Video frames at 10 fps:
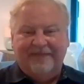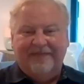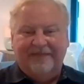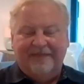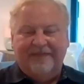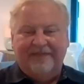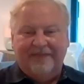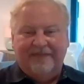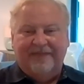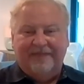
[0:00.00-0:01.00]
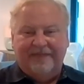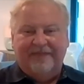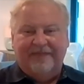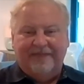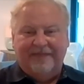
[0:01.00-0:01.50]

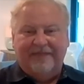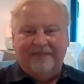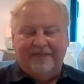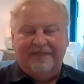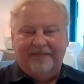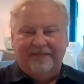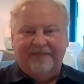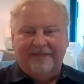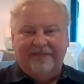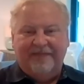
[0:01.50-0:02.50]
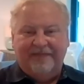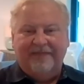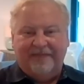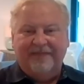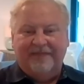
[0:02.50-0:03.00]

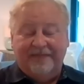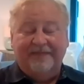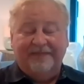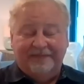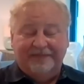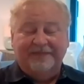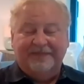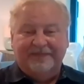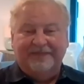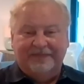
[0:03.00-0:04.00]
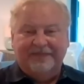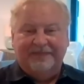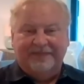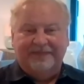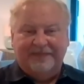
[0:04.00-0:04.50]

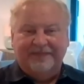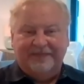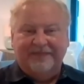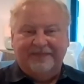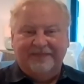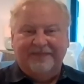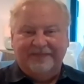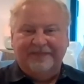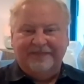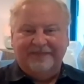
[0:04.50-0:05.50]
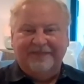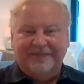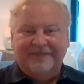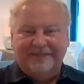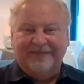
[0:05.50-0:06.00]

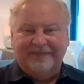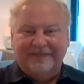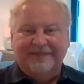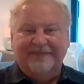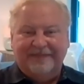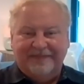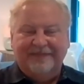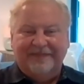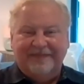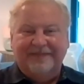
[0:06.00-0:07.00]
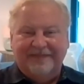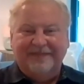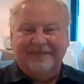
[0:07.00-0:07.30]
The person shown says nothing.